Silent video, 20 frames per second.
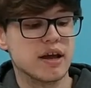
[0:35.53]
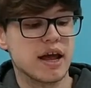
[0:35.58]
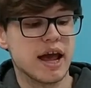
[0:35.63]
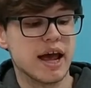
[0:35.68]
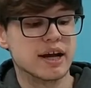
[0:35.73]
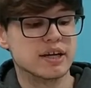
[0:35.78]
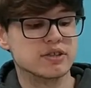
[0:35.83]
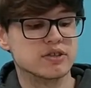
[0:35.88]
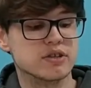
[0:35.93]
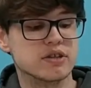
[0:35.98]

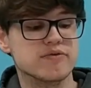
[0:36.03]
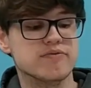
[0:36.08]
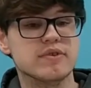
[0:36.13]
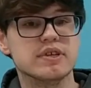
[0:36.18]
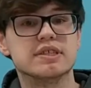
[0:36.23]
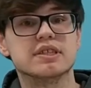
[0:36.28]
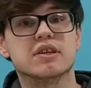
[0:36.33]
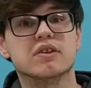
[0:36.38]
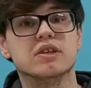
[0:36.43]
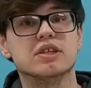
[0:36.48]
actually
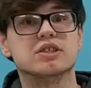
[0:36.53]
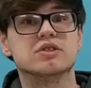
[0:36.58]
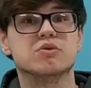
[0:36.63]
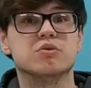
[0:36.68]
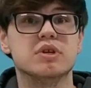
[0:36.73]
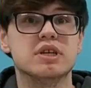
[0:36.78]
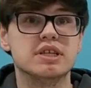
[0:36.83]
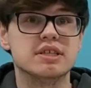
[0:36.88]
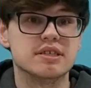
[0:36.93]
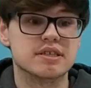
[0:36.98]
physically
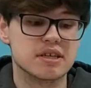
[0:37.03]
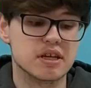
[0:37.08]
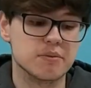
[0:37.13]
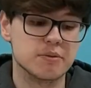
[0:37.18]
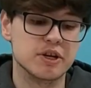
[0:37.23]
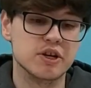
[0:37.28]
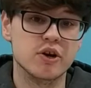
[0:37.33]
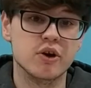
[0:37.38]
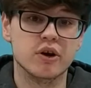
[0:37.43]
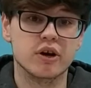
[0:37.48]
squeeze, is going to
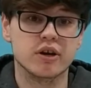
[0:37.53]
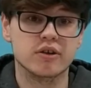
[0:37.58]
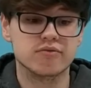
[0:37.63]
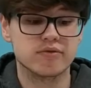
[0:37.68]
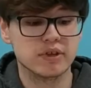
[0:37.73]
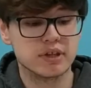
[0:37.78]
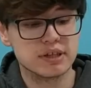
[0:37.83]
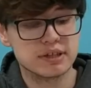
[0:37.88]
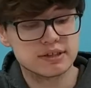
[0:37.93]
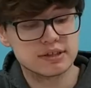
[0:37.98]
be no good
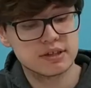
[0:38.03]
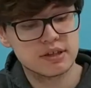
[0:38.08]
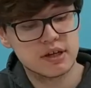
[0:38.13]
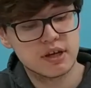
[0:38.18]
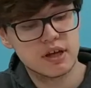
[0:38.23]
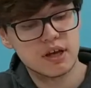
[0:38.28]
for this.